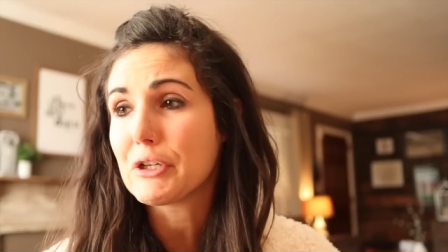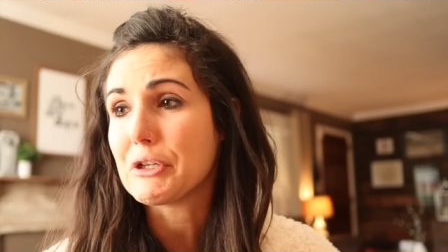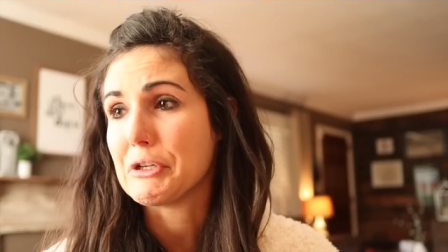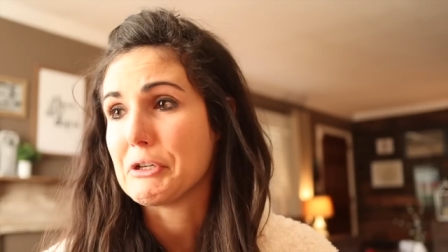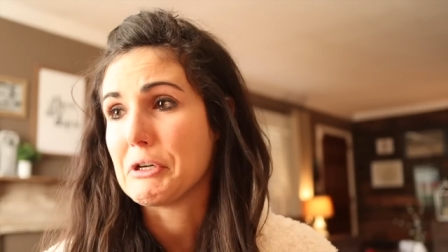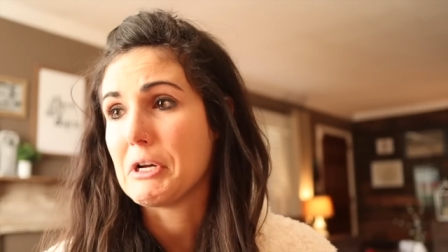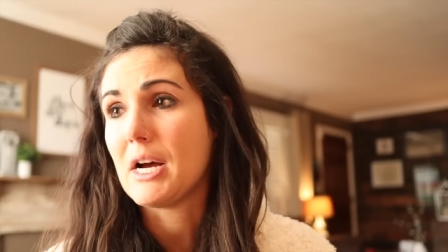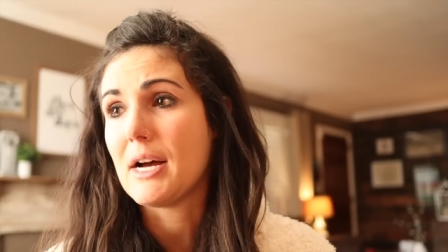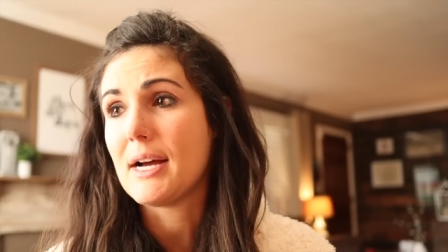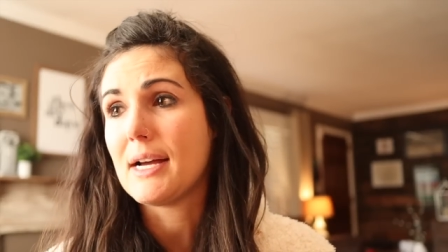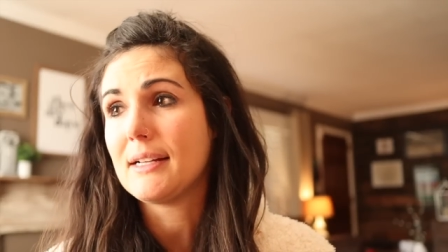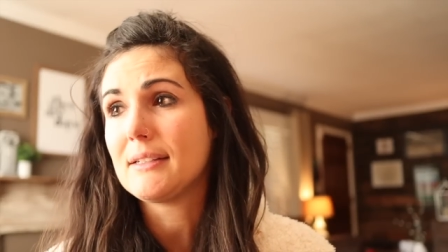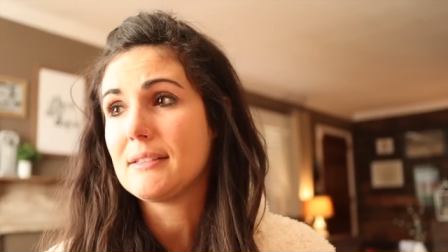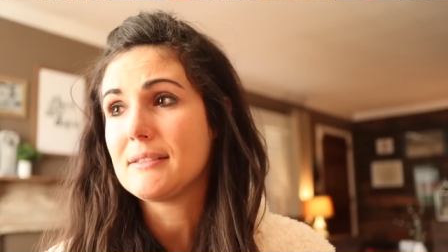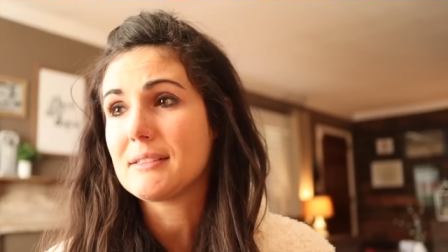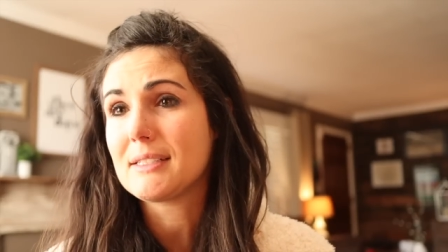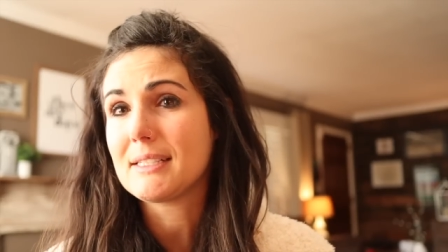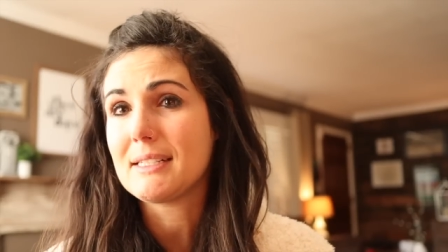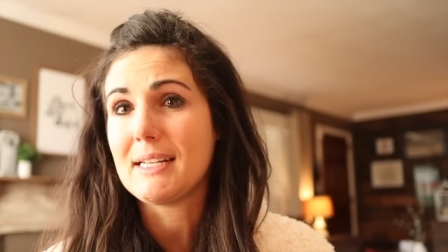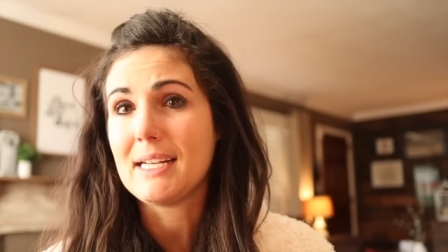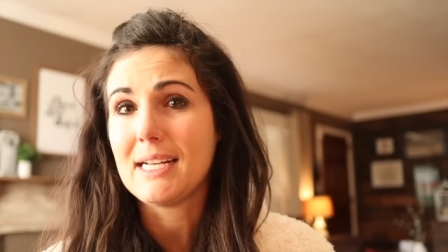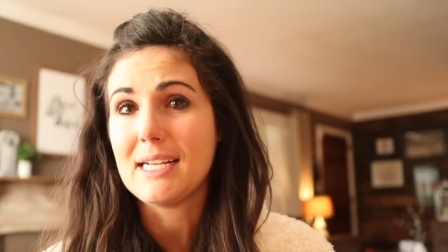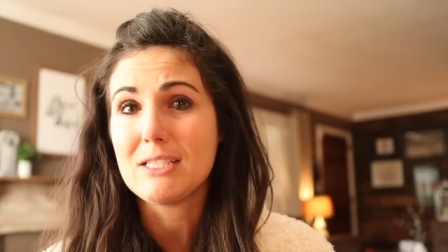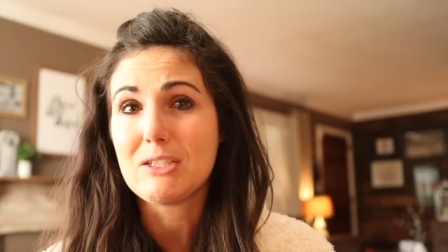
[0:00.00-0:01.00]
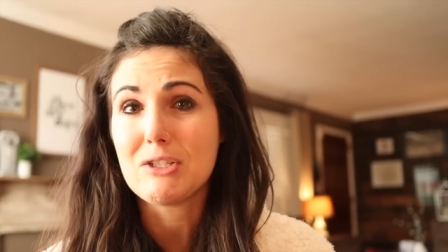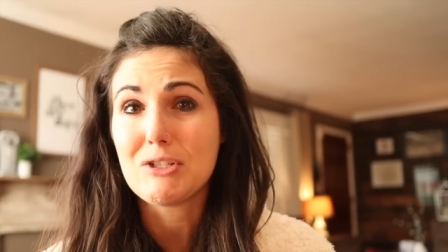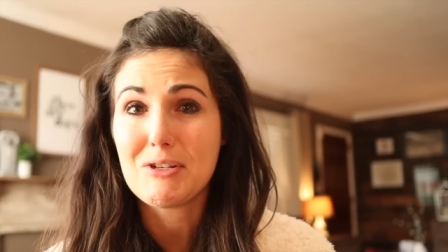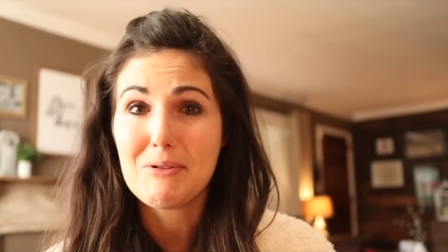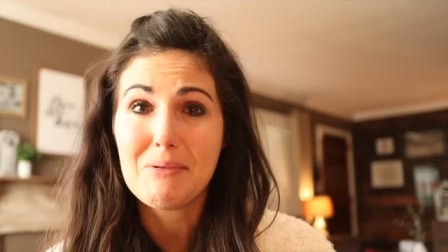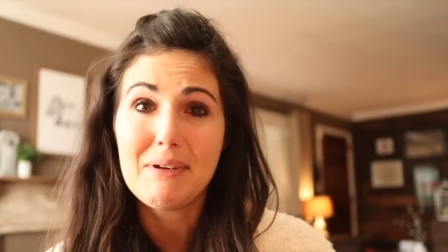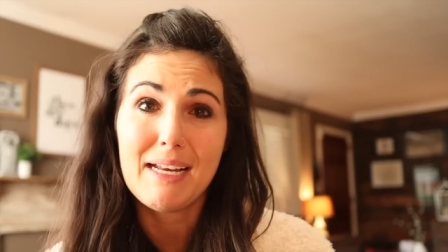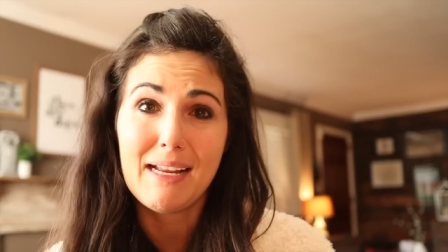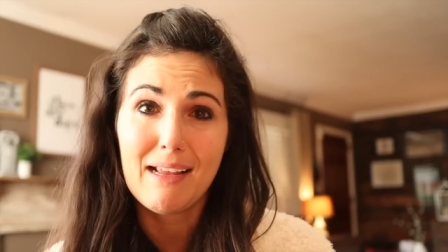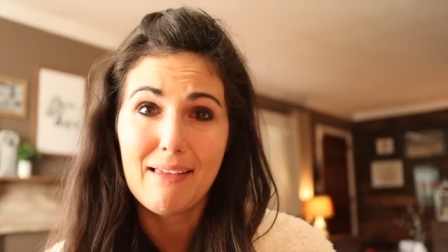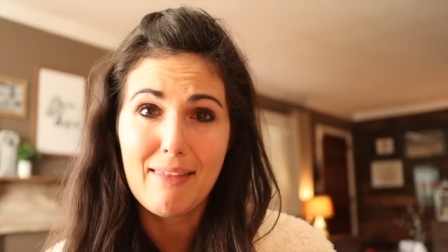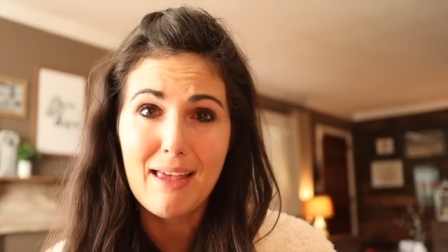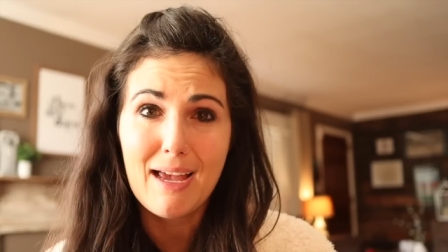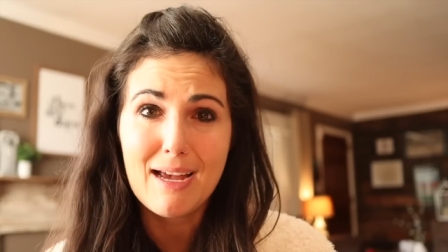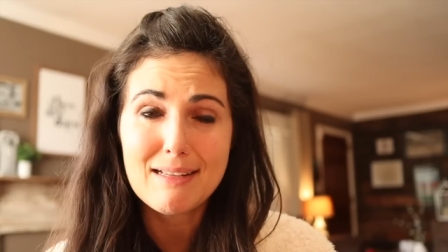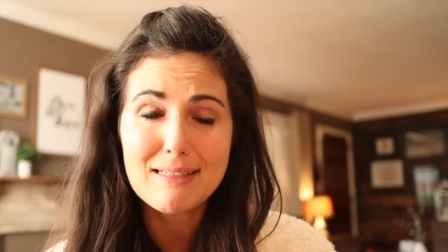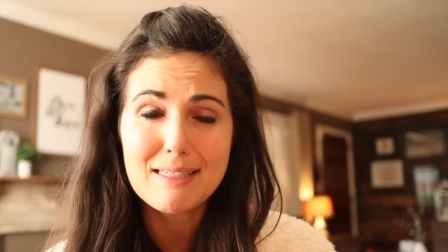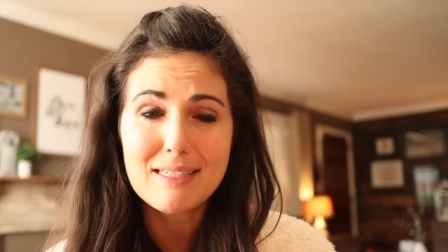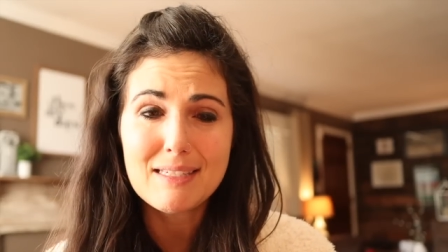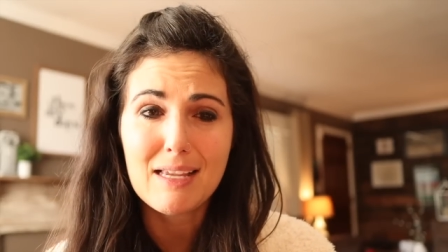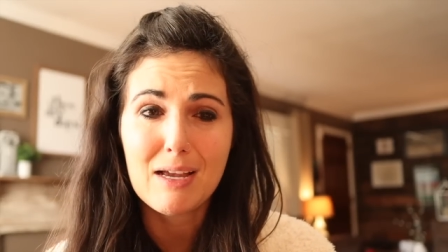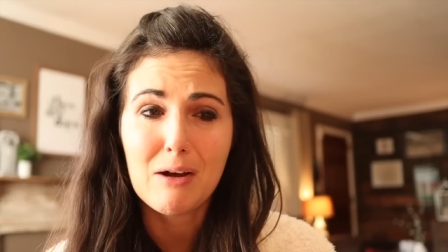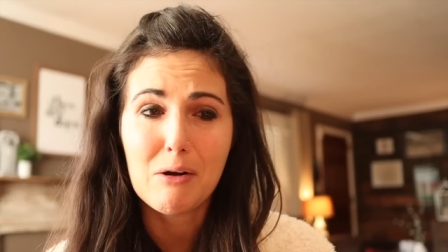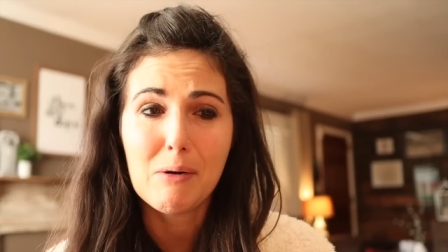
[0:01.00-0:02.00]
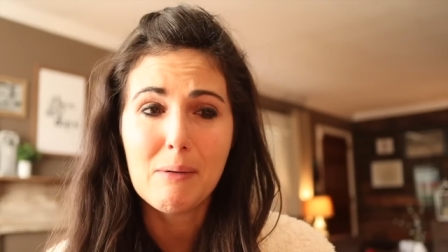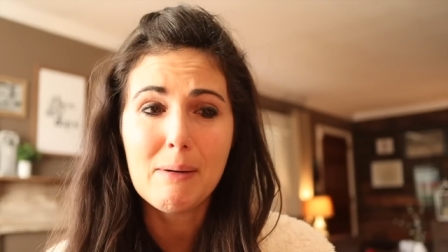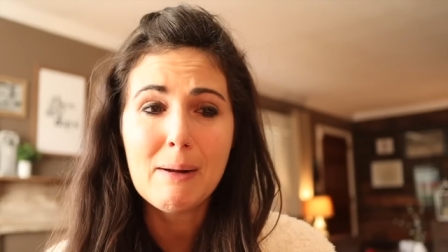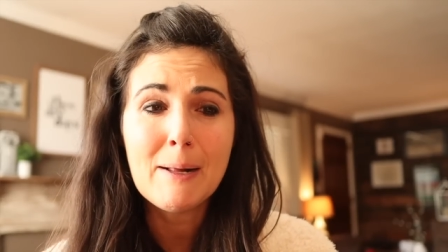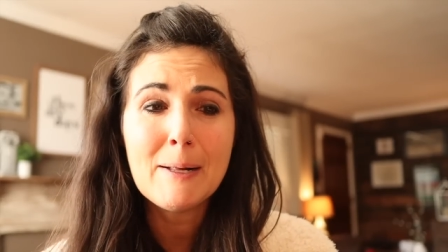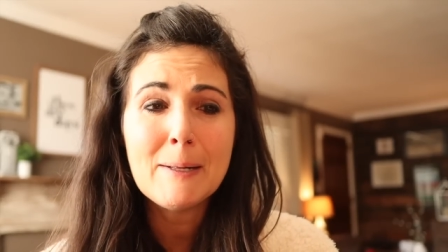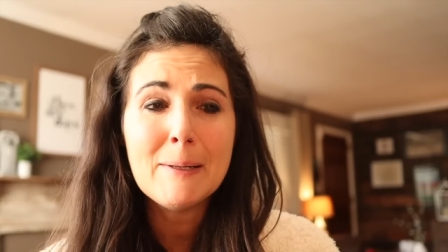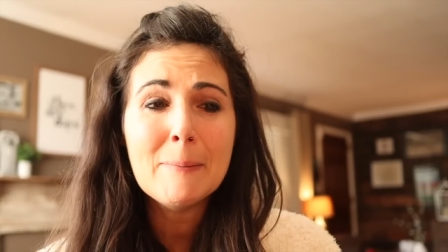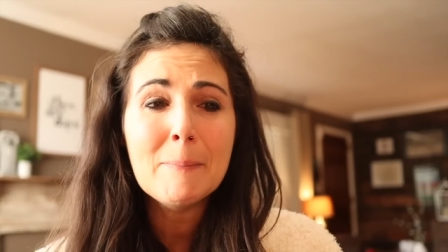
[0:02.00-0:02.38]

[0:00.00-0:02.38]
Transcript: You're not going to get to do any of that. So,